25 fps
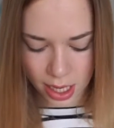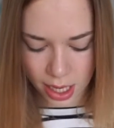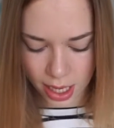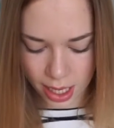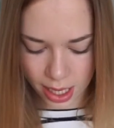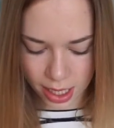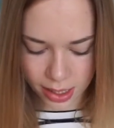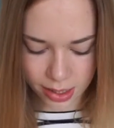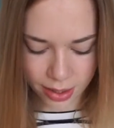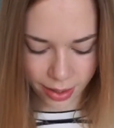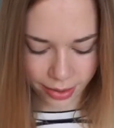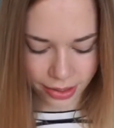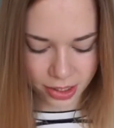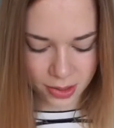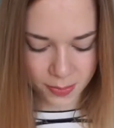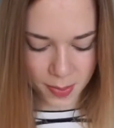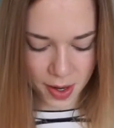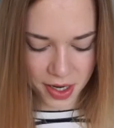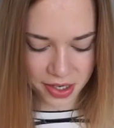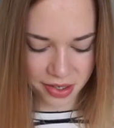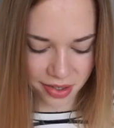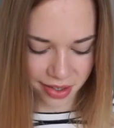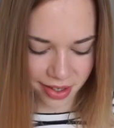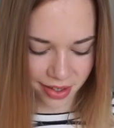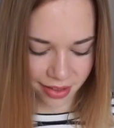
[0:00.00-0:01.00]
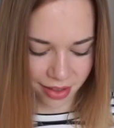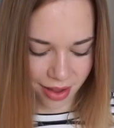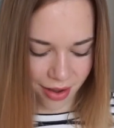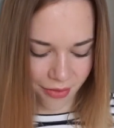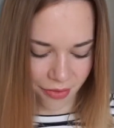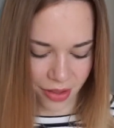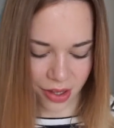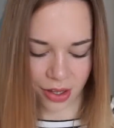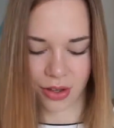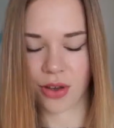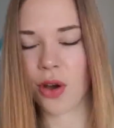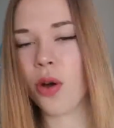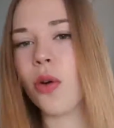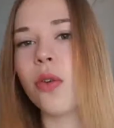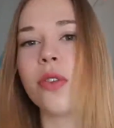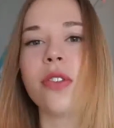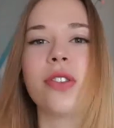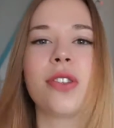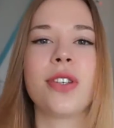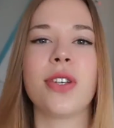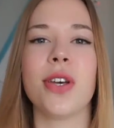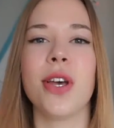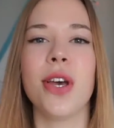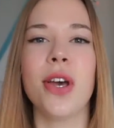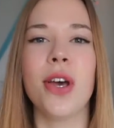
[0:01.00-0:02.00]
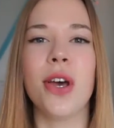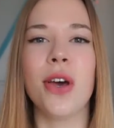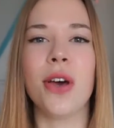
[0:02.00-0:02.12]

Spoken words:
And I especially love the ghost